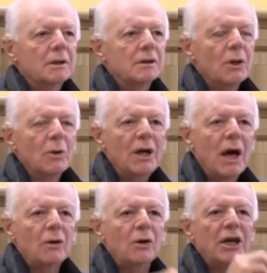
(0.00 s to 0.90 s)
So we're
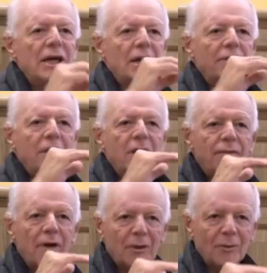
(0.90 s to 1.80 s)
now looking at a very
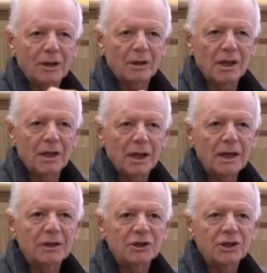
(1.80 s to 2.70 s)
fundamental
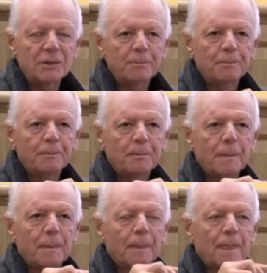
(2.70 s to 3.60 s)
energy.
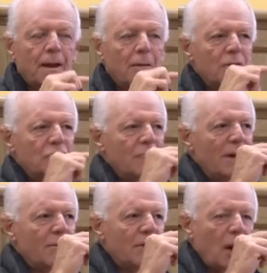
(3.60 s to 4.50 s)
But
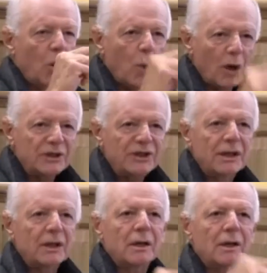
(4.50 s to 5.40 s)
remember that
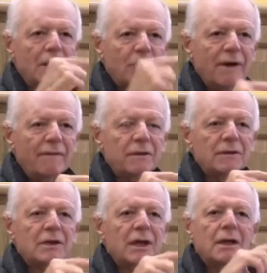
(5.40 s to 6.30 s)
wanting and that
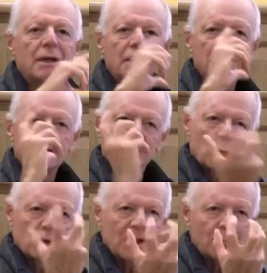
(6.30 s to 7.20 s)
preference gets
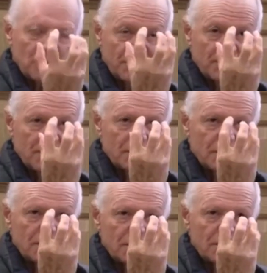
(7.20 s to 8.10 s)
caught up with
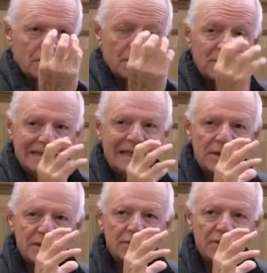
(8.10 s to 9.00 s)

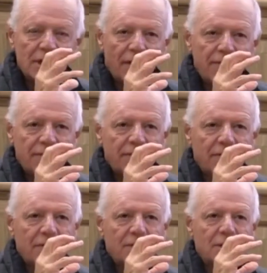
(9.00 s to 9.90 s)
sense of self.
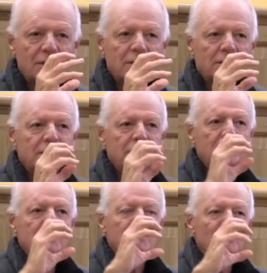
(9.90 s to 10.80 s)

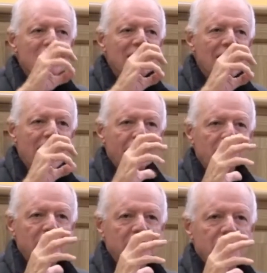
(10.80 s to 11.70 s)
So it's me having
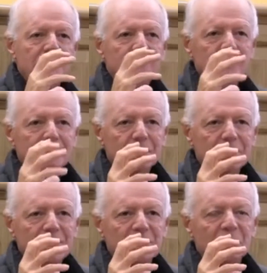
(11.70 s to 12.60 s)
this,
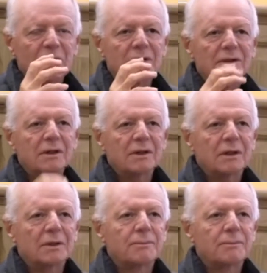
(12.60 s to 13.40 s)
me experiencing it.